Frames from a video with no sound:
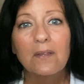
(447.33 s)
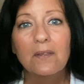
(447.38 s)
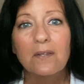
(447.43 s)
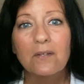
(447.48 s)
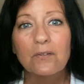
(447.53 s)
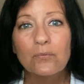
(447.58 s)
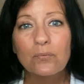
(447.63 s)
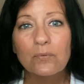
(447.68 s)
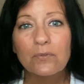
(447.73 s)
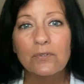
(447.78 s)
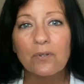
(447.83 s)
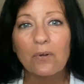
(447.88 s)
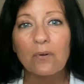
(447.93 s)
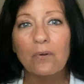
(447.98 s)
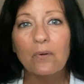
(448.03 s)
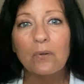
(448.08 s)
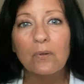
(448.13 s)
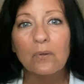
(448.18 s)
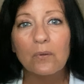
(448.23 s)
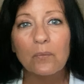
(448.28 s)
This was
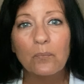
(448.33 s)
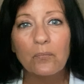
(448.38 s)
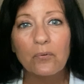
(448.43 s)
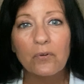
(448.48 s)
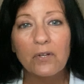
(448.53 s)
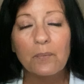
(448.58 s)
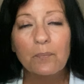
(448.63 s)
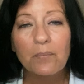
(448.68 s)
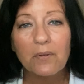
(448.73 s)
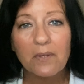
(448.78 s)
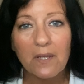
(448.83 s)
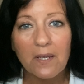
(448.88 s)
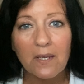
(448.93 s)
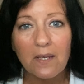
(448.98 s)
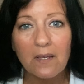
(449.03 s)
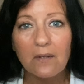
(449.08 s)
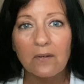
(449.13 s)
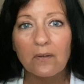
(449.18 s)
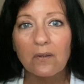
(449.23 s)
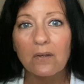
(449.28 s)
all
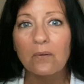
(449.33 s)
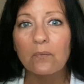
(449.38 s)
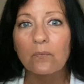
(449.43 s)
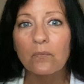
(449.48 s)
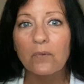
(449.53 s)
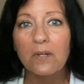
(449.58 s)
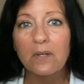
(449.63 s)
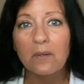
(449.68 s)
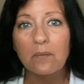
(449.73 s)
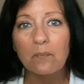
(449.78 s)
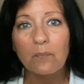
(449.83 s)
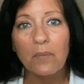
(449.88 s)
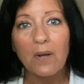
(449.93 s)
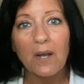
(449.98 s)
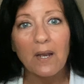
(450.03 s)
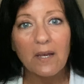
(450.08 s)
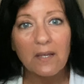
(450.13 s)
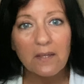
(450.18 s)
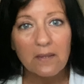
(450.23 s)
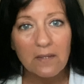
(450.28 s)
pre-planned and written
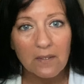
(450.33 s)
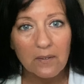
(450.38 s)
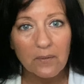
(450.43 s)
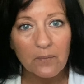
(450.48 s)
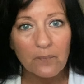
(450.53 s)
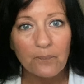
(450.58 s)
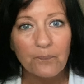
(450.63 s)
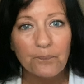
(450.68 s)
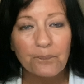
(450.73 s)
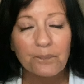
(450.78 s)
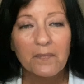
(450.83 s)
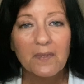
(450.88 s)
by them.